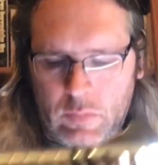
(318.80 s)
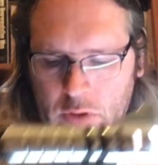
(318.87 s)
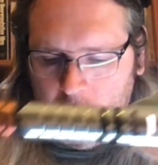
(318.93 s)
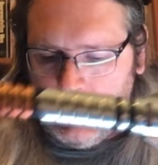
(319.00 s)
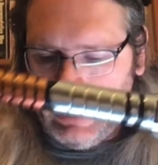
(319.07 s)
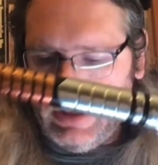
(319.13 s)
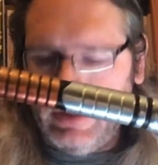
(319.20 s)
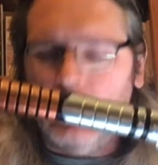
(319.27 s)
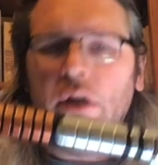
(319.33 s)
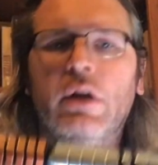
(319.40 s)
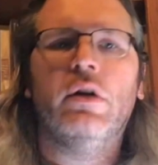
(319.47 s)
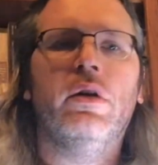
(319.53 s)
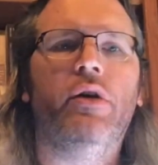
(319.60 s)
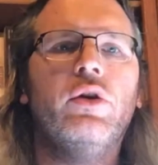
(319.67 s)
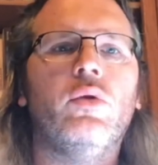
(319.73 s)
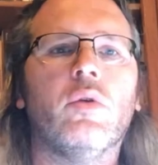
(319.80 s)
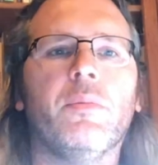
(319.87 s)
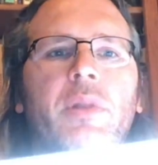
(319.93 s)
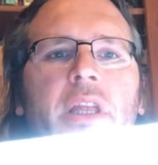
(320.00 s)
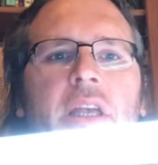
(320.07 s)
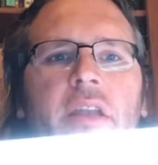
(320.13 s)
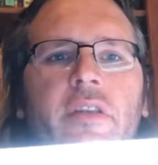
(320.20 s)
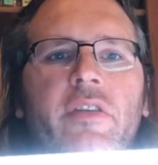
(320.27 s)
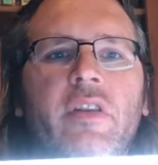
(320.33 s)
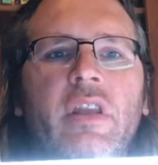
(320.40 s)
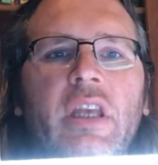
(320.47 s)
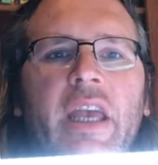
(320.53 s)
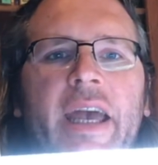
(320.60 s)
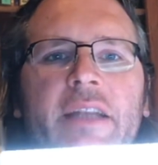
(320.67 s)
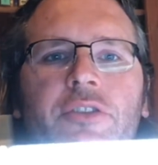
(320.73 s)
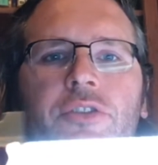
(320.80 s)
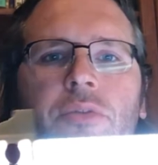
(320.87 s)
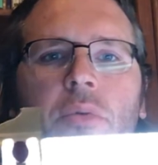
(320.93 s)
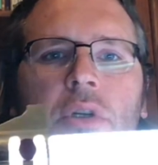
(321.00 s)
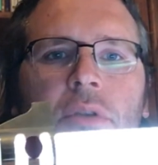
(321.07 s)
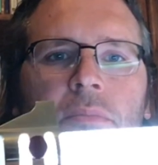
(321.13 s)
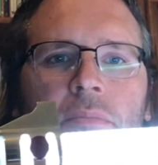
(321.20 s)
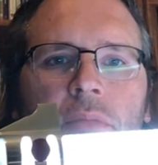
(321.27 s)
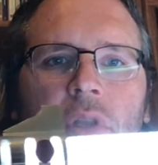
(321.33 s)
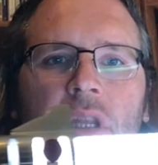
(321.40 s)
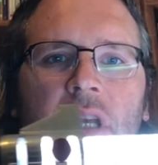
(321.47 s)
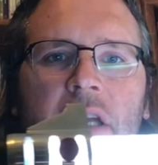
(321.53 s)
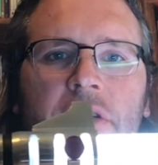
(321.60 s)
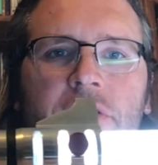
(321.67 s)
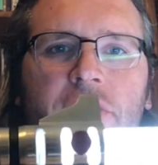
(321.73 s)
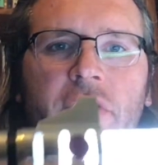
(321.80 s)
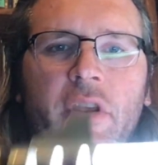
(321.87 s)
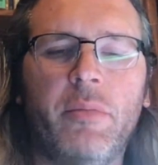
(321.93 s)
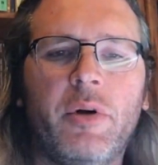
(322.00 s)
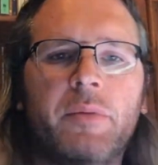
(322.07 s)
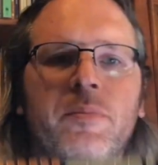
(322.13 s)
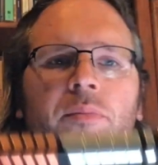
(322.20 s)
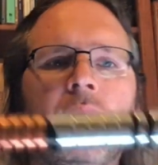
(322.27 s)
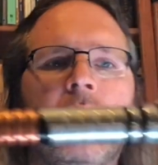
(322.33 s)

Okay, newer blade is in the etched one, the etched saber.